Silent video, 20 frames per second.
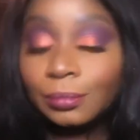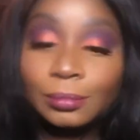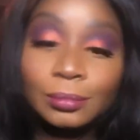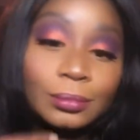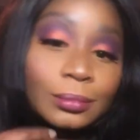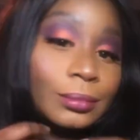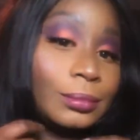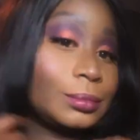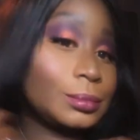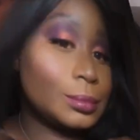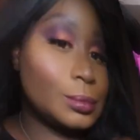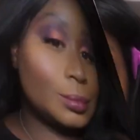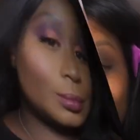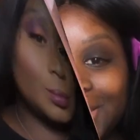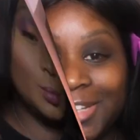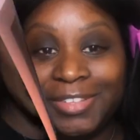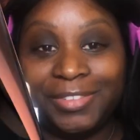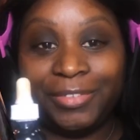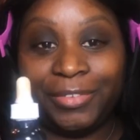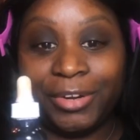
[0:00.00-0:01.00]
First things
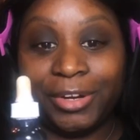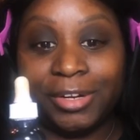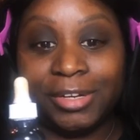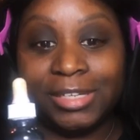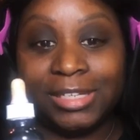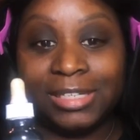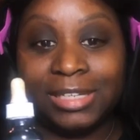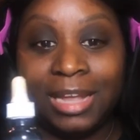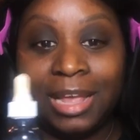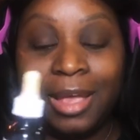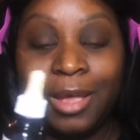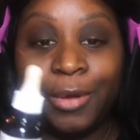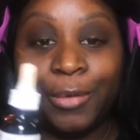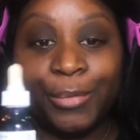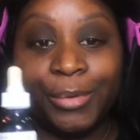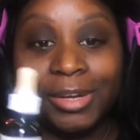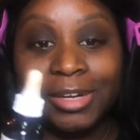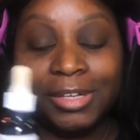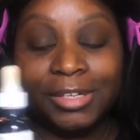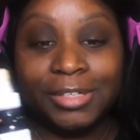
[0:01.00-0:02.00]
first, we're gonna
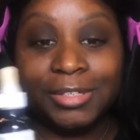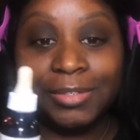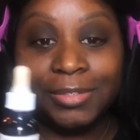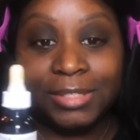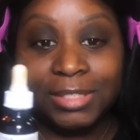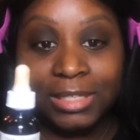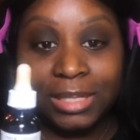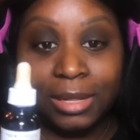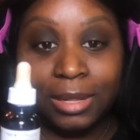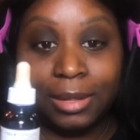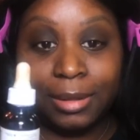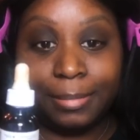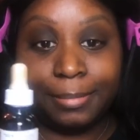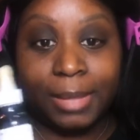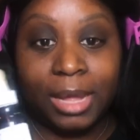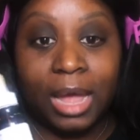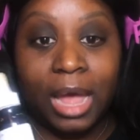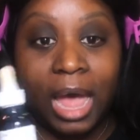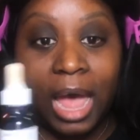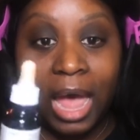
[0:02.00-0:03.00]
do some
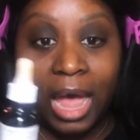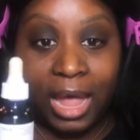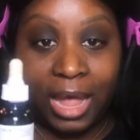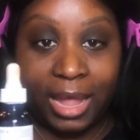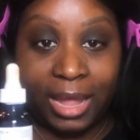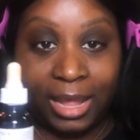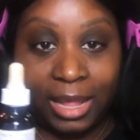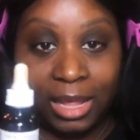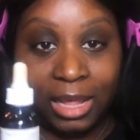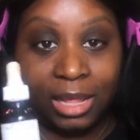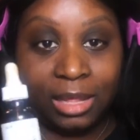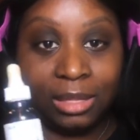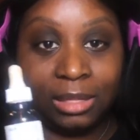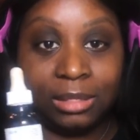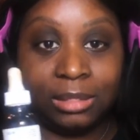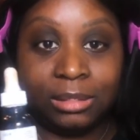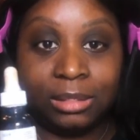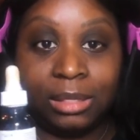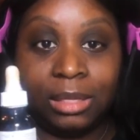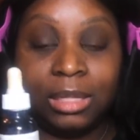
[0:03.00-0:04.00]
eye
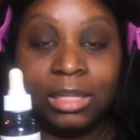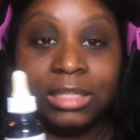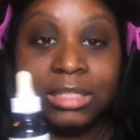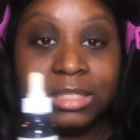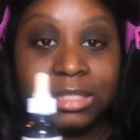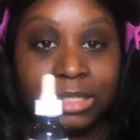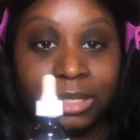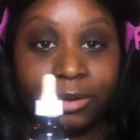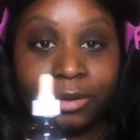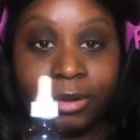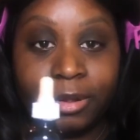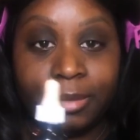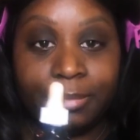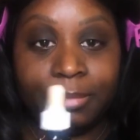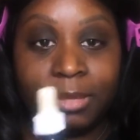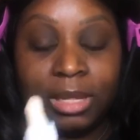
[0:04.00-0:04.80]
serum.